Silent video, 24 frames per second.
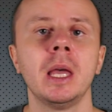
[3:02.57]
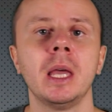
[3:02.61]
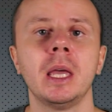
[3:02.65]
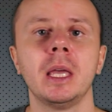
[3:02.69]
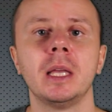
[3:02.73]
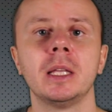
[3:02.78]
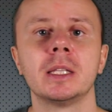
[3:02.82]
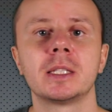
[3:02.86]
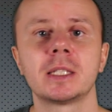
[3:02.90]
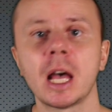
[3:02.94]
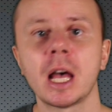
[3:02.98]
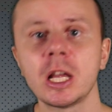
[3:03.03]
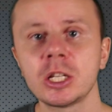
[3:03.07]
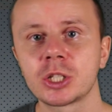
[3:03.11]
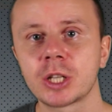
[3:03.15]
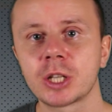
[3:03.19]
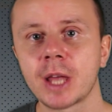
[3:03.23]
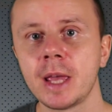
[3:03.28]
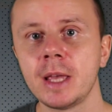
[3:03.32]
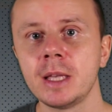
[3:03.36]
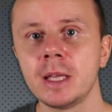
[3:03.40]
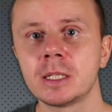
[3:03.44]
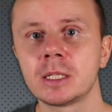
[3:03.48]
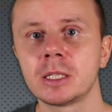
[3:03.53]
In such
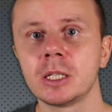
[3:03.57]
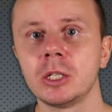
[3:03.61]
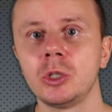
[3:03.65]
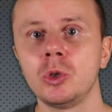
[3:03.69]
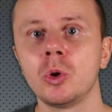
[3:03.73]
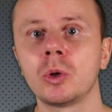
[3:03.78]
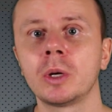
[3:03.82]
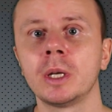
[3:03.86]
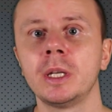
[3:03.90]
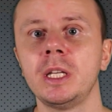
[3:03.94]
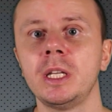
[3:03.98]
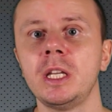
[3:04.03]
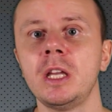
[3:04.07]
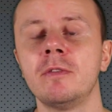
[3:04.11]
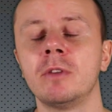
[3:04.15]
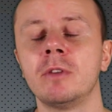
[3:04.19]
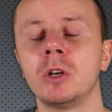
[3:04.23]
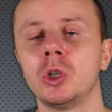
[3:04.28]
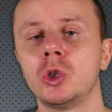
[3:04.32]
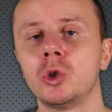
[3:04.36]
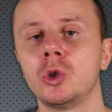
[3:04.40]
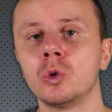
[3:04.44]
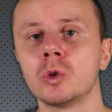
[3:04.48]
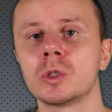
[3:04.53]
case, you can even
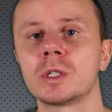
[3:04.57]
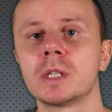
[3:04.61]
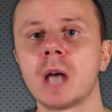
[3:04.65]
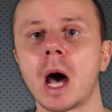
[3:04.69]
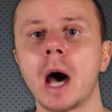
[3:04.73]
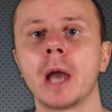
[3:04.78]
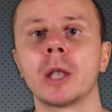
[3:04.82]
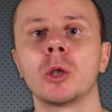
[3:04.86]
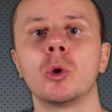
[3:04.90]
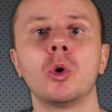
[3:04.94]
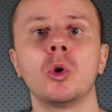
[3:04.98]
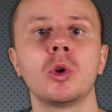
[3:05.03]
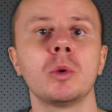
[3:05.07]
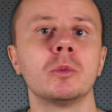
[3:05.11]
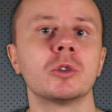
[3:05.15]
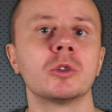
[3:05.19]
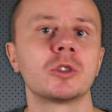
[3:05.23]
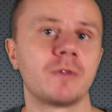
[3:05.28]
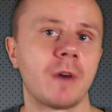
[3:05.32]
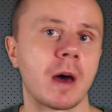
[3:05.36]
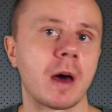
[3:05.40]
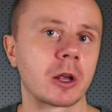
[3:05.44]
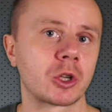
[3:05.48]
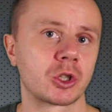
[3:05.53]
use anonymous
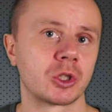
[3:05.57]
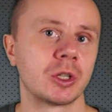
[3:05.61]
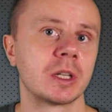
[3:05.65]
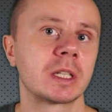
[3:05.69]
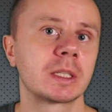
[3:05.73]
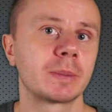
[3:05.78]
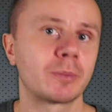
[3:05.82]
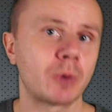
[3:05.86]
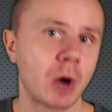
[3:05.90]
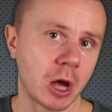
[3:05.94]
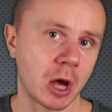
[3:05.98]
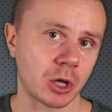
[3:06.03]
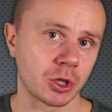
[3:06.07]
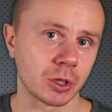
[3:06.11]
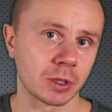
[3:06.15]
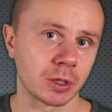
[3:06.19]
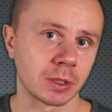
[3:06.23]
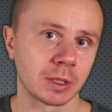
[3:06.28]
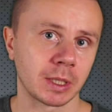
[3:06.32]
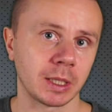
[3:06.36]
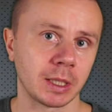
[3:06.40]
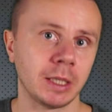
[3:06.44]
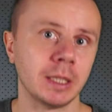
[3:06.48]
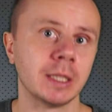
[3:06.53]
function
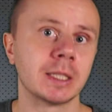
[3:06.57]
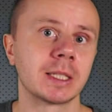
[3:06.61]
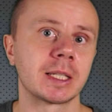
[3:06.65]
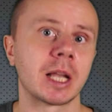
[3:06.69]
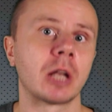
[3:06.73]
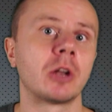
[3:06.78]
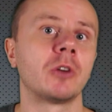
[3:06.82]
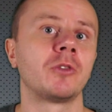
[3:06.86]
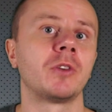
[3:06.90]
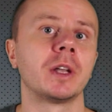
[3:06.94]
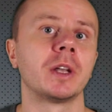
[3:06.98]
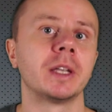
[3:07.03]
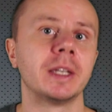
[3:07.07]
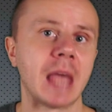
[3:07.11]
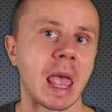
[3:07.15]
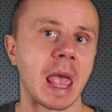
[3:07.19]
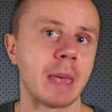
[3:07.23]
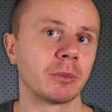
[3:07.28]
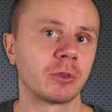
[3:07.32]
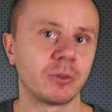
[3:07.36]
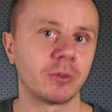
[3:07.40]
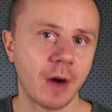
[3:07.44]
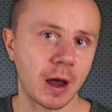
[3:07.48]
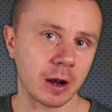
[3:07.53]
expressions instead of
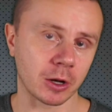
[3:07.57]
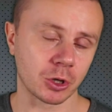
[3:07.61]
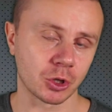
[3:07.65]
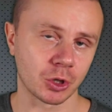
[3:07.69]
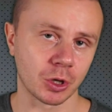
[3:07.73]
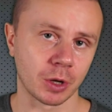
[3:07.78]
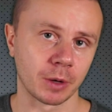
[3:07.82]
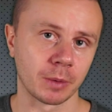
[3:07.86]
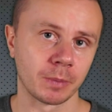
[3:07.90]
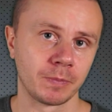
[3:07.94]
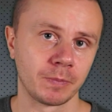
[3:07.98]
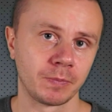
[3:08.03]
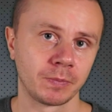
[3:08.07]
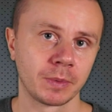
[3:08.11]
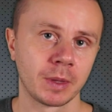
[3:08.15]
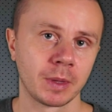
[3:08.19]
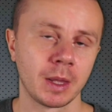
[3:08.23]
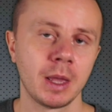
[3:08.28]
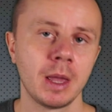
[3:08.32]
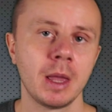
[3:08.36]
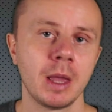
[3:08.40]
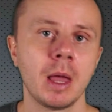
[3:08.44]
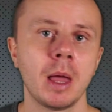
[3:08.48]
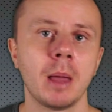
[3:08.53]
named function,
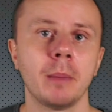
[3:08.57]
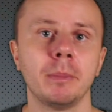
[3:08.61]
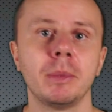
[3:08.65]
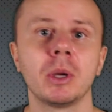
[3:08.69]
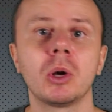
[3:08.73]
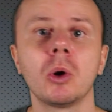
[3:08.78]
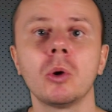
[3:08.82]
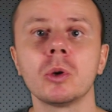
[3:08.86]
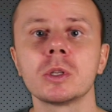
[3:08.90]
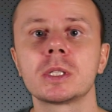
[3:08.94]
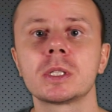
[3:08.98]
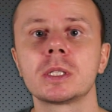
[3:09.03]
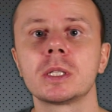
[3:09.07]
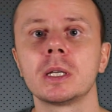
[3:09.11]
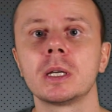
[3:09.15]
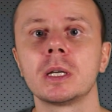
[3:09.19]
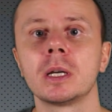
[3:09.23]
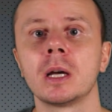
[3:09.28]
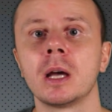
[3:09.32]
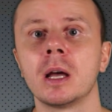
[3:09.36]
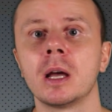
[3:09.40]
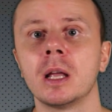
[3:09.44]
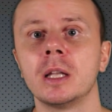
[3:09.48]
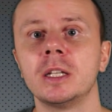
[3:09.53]
because
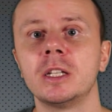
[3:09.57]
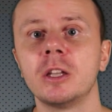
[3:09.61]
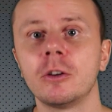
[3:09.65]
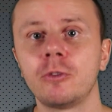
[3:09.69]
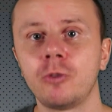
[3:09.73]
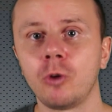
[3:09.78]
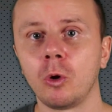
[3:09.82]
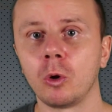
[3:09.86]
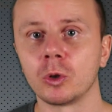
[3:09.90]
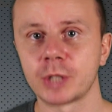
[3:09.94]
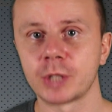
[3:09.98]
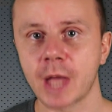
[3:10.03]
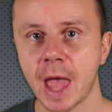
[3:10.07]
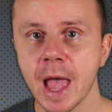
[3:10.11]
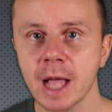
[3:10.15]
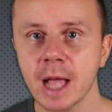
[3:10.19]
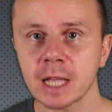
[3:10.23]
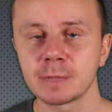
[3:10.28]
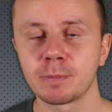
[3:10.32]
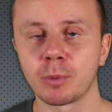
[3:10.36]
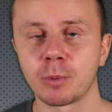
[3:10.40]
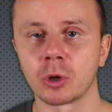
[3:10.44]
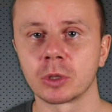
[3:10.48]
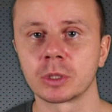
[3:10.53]
default
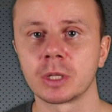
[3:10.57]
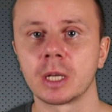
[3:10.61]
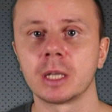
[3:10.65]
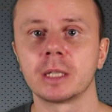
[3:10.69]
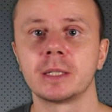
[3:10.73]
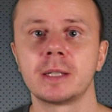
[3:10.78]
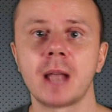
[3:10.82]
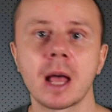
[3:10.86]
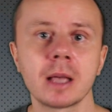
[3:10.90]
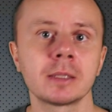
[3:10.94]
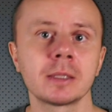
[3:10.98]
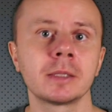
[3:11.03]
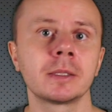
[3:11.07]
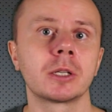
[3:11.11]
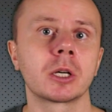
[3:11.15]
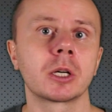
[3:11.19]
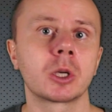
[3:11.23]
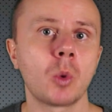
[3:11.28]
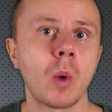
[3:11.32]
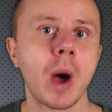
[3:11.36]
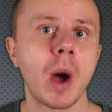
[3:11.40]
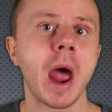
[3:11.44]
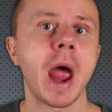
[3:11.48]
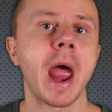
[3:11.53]
export doesn't
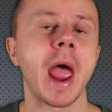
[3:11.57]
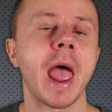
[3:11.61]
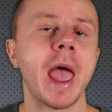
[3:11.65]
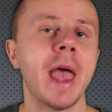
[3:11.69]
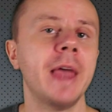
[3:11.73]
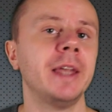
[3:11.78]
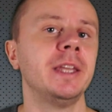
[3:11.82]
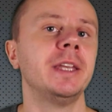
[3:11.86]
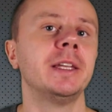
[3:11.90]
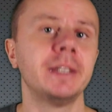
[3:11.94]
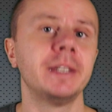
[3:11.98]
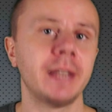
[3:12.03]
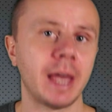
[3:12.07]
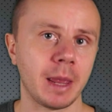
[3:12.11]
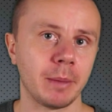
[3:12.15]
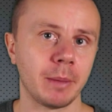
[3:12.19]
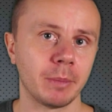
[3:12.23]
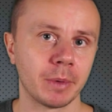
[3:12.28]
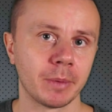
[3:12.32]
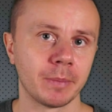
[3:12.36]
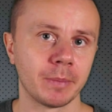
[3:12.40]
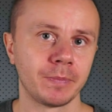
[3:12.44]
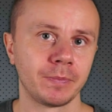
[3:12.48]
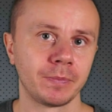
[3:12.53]
require any name.